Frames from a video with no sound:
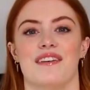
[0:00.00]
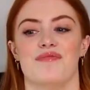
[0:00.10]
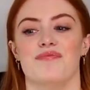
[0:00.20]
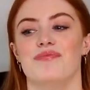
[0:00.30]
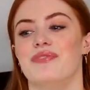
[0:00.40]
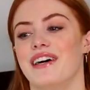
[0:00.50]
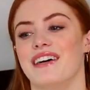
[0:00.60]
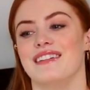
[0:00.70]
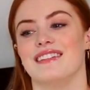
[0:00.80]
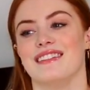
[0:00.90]
um,
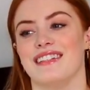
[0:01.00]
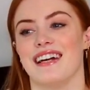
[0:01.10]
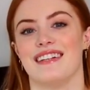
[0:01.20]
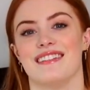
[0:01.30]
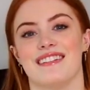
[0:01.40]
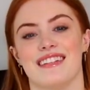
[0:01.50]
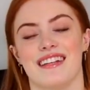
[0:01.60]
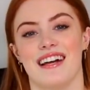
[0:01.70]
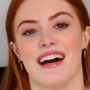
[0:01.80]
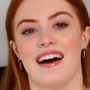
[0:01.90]
but yeah
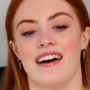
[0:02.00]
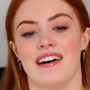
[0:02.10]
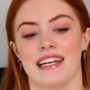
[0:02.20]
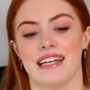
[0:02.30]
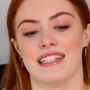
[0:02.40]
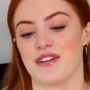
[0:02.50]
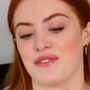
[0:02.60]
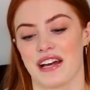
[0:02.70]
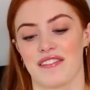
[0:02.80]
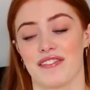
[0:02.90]
I
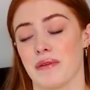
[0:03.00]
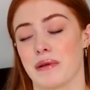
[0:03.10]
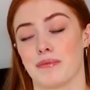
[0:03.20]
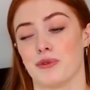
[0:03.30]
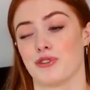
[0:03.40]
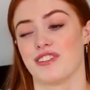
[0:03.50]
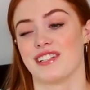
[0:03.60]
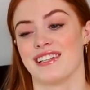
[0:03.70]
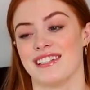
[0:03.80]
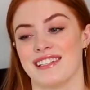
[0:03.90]
don't have very big portion
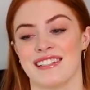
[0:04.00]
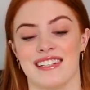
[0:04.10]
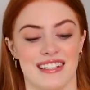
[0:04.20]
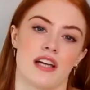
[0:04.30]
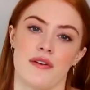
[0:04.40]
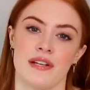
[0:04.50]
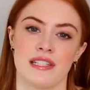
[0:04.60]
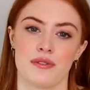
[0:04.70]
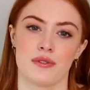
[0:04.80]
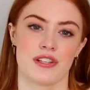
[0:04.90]
sizes.
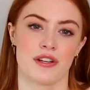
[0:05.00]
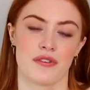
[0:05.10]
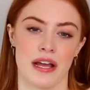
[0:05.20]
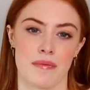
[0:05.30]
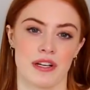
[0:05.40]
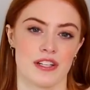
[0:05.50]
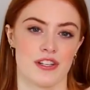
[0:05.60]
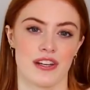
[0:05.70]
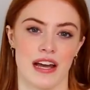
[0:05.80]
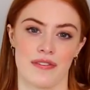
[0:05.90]
Curries are also great because
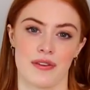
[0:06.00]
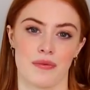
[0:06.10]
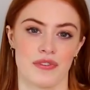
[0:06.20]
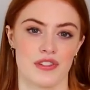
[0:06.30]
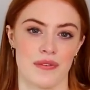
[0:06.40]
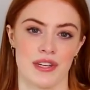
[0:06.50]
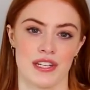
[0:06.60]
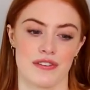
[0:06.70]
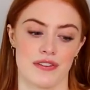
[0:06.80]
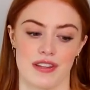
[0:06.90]
you can have them with so many
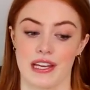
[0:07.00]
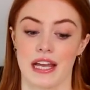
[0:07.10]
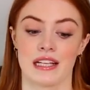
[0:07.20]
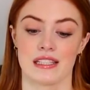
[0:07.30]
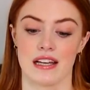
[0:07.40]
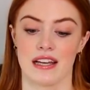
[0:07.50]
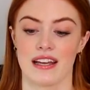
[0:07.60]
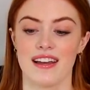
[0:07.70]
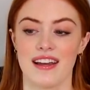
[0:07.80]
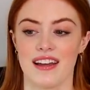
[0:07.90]
different things like
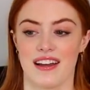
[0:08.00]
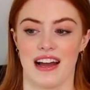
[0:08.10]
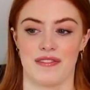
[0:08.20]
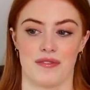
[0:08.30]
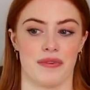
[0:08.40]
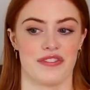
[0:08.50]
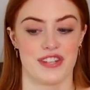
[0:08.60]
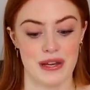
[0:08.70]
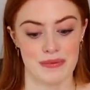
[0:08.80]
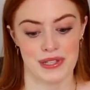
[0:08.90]
I have them with
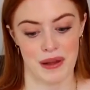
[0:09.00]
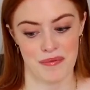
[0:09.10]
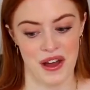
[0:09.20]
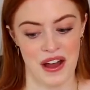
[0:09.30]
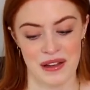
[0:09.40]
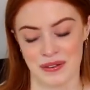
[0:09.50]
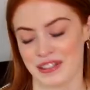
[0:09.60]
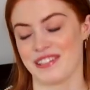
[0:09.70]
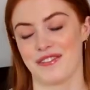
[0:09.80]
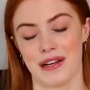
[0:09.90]
chips some night
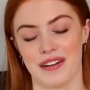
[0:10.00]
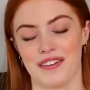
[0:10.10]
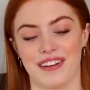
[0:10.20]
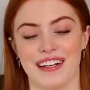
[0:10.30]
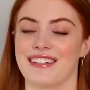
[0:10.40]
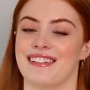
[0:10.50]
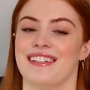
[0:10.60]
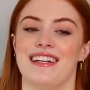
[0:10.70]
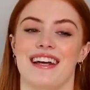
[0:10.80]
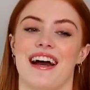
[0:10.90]
which is really not very good
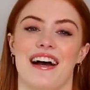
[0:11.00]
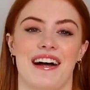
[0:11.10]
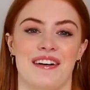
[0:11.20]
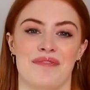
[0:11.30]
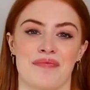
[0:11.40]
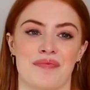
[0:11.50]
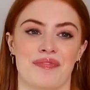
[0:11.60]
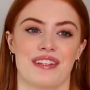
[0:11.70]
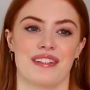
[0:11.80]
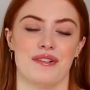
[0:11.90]

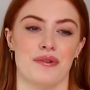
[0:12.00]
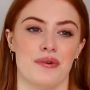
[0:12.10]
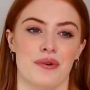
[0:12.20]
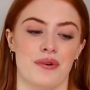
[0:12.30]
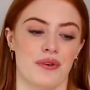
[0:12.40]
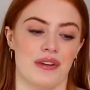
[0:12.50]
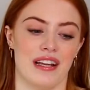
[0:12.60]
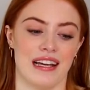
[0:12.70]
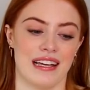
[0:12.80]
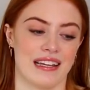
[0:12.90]
um, or
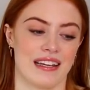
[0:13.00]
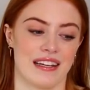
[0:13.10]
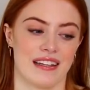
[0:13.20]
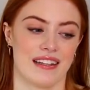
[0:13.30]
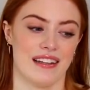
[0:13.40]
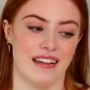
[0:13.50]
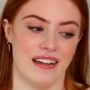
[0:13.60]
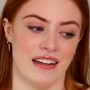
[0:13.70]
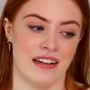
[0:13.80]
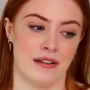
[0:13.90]
like
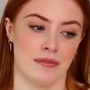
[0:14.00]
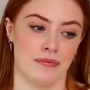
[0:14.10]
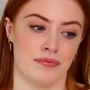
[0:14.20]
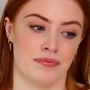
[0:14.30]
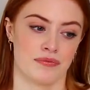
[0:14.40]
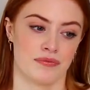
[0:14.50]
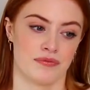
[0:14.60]
um,